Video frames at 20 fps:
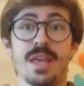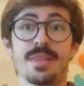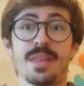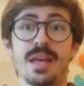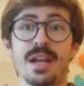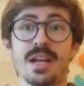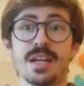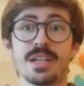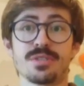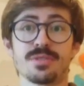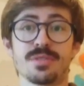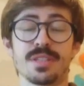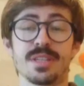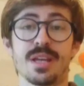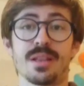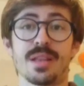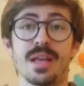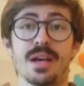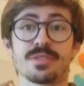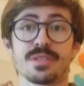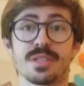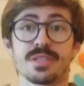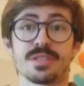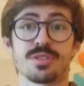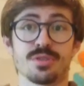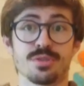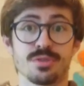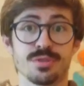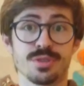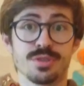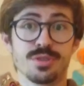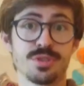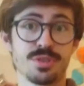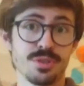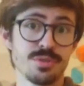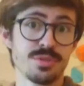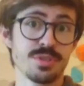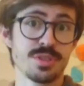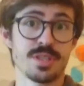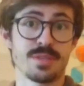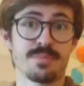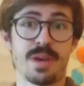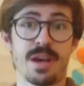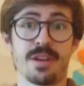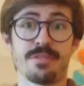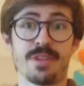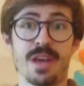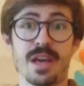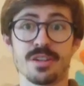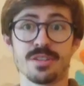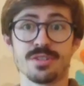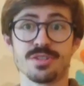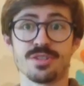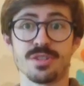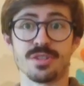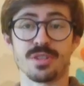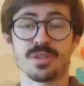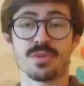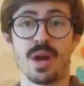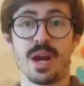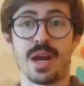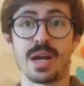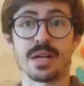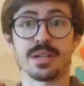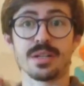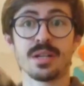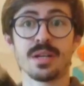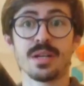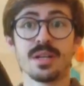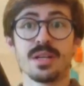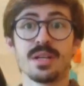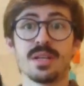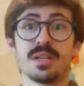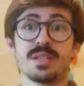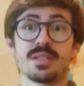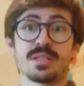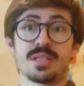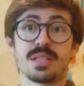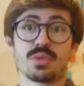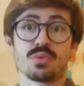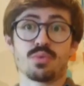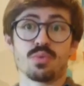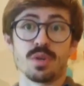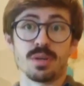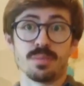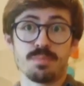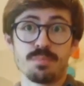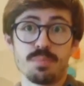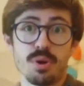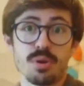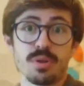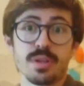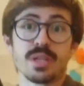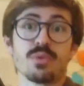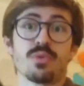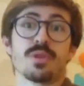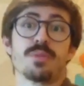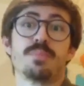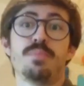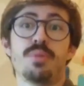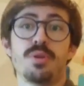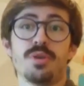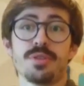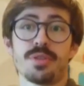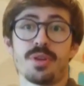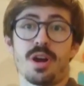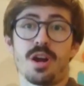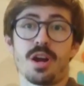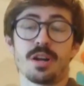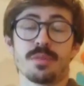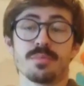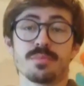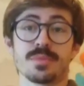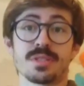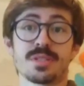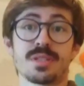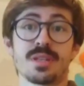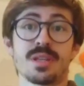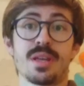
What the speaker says: And that actually allows us to reduce the amount of energy required, since we're pulling with both arms,